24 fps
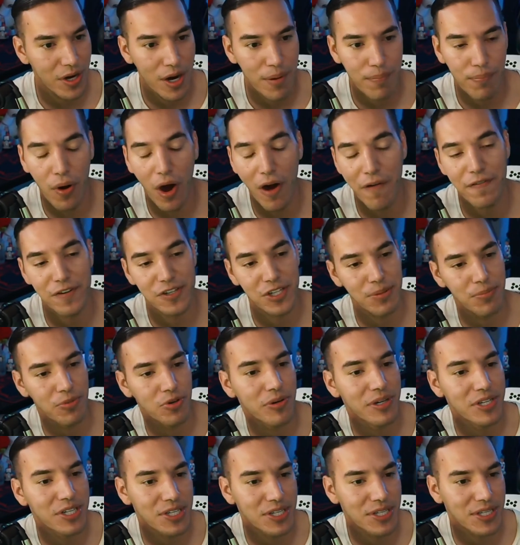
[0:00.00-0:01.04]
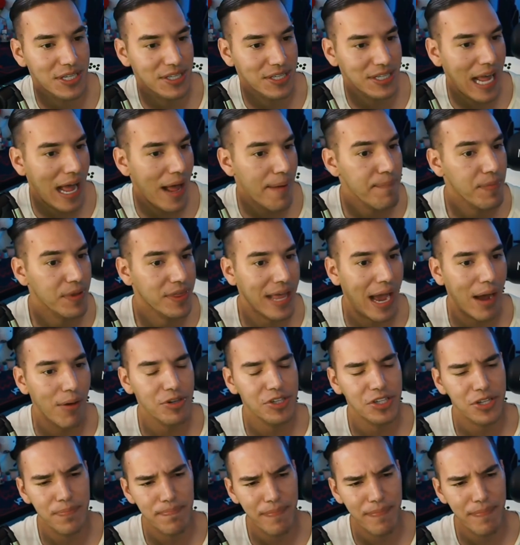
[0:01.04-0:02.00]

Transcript: probably for similar reasons as that, but that was the